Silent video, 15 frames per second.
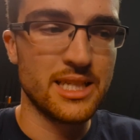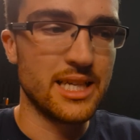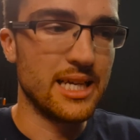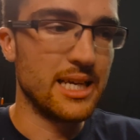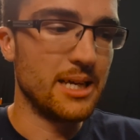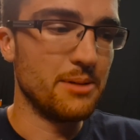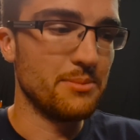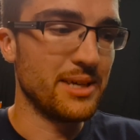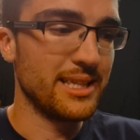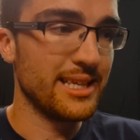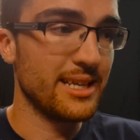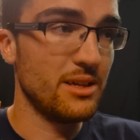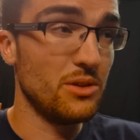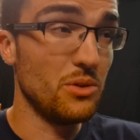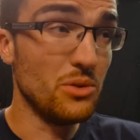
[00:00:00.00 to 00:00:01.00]
And
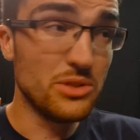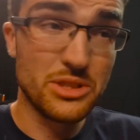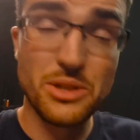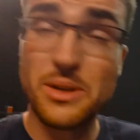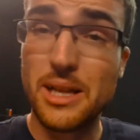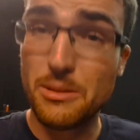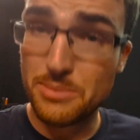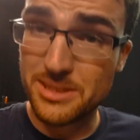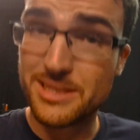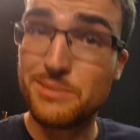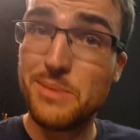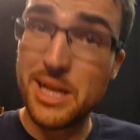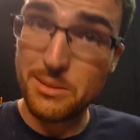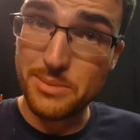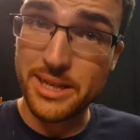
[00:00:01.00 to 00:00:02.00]
that'll also help it
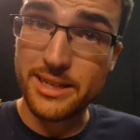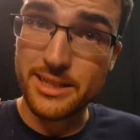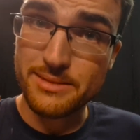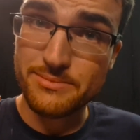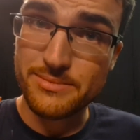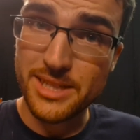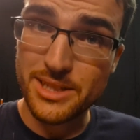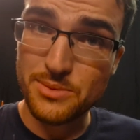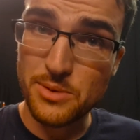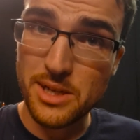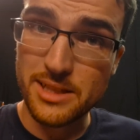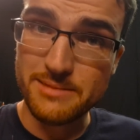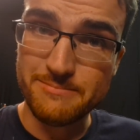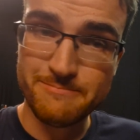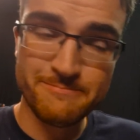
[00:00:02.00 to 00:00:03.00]
smell better as
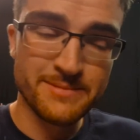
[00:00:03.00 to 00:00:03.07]
well.